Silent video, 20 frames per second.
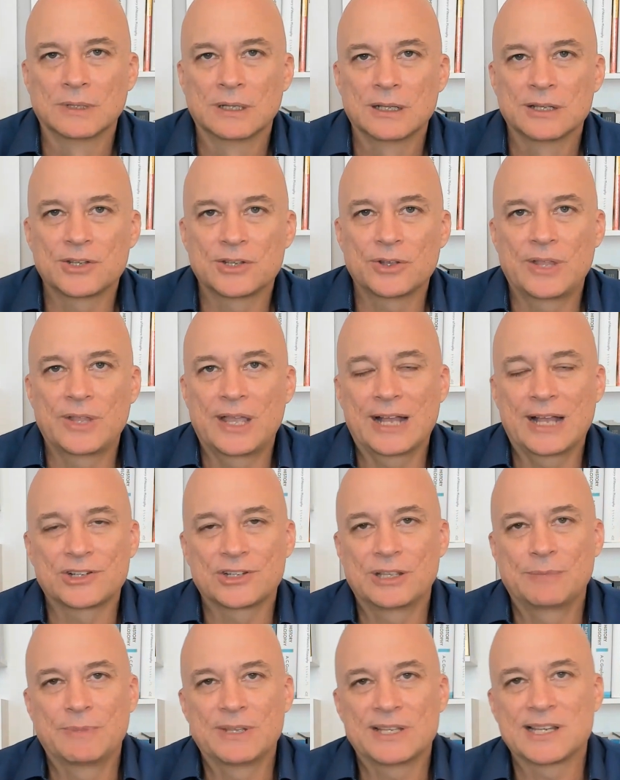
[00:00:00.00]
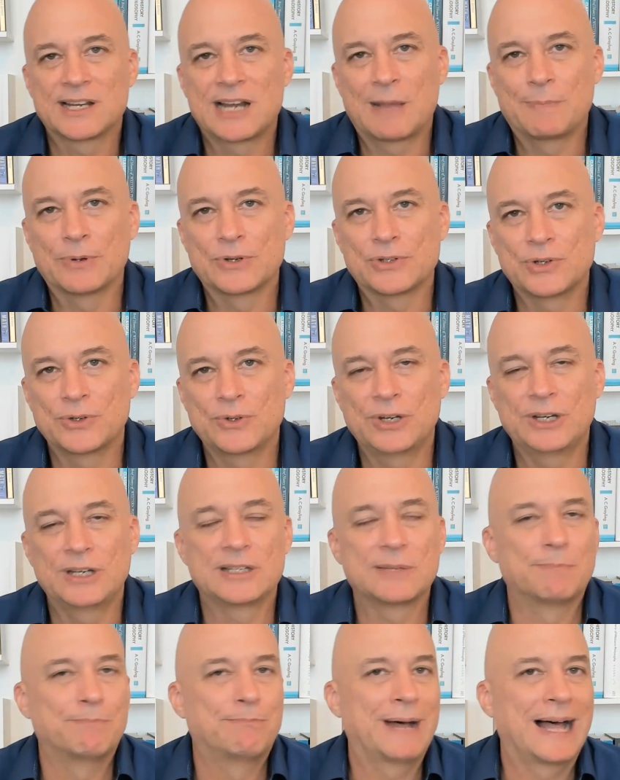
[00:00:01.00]
So they actually miss an opportunity
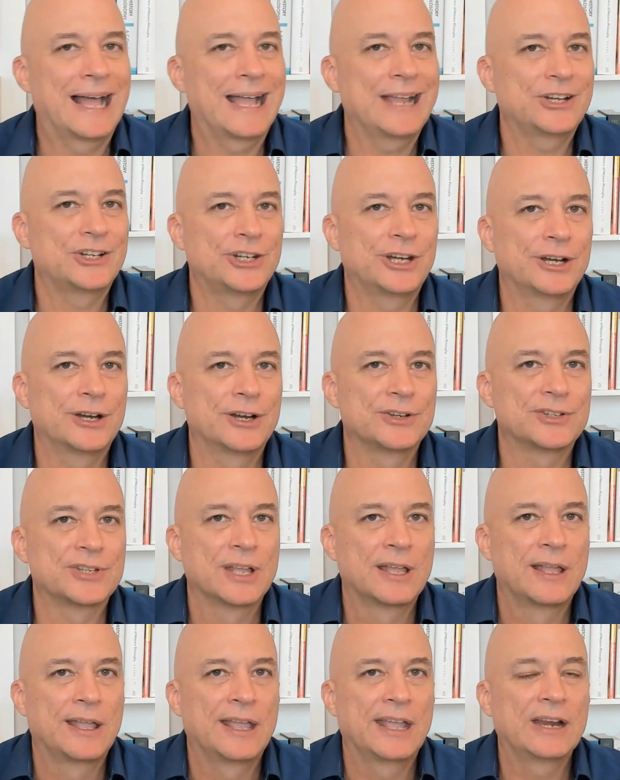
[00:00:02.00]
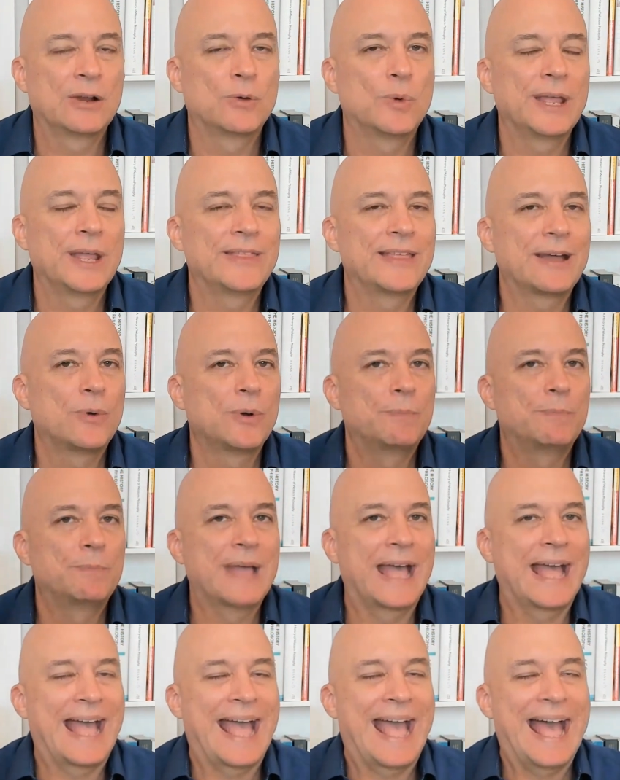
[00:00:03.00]
to buy shares in a way that
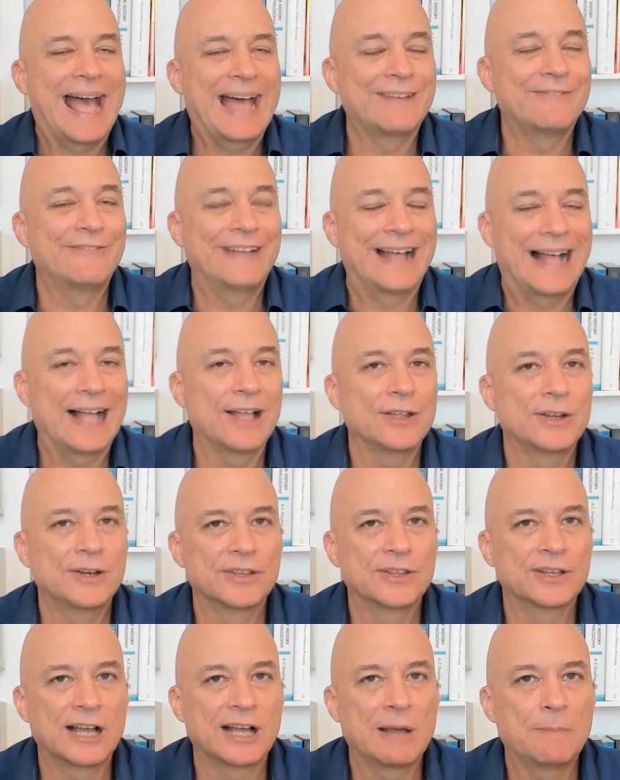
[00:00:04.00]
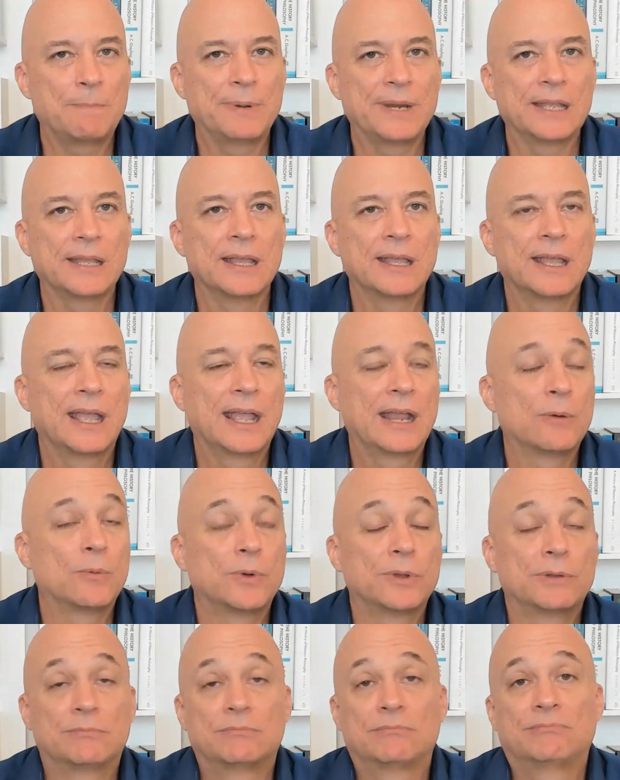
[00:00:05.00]
would add value to the company and
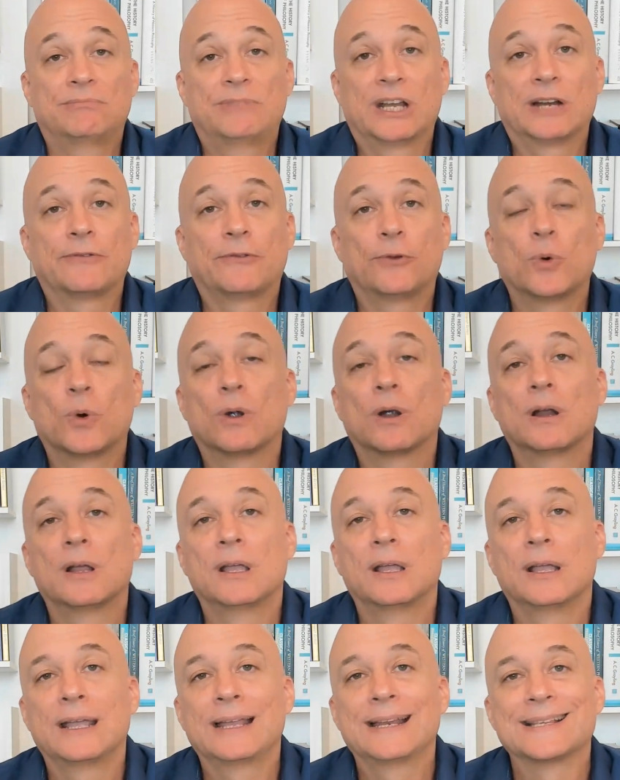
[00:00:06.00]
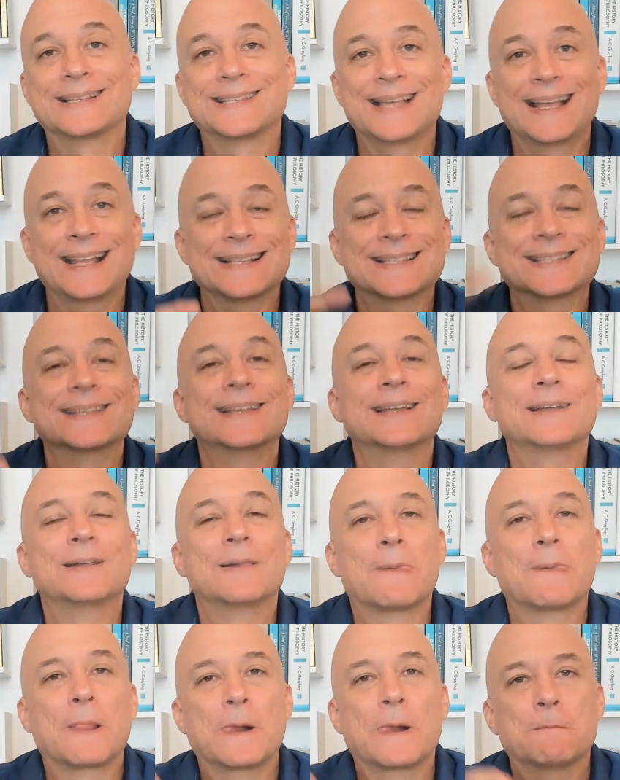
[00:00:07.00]
would therefore, in a sense,
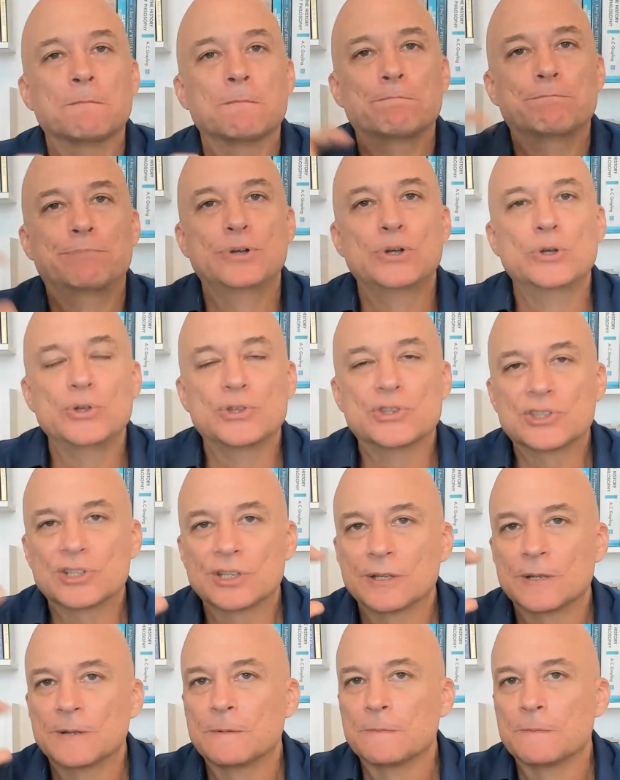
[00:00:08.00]
boost